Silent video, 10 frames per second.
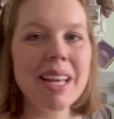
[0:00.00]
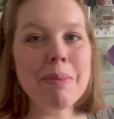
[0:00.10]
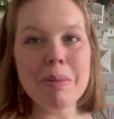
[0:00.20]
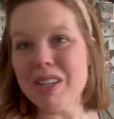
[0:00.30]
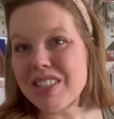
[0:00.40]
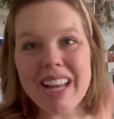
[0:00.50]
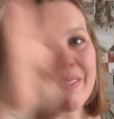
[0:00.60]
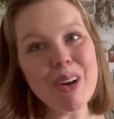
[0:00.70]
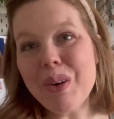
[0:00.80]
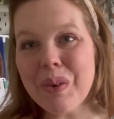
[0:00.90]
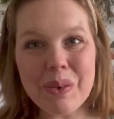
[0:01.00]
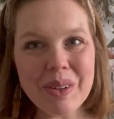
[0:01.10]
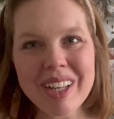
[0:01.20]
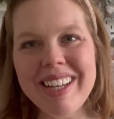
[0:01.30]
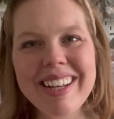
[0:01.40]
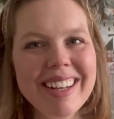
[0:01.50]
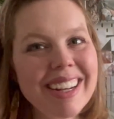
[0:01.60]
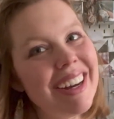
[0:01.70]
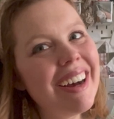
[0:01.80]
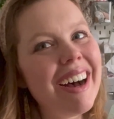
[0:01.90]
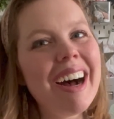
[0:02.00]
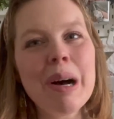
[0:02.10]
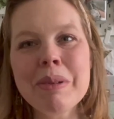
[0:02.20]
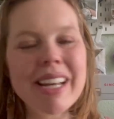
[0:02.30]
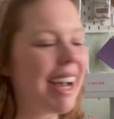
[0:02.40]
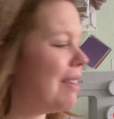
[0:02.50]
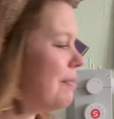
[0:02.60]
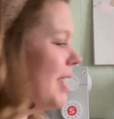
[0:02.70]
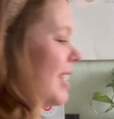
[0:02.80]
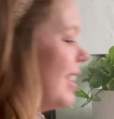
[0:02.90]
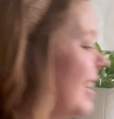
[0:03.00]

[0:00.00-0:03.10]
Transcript: Maybe I'll just have a whole hobbity outfit.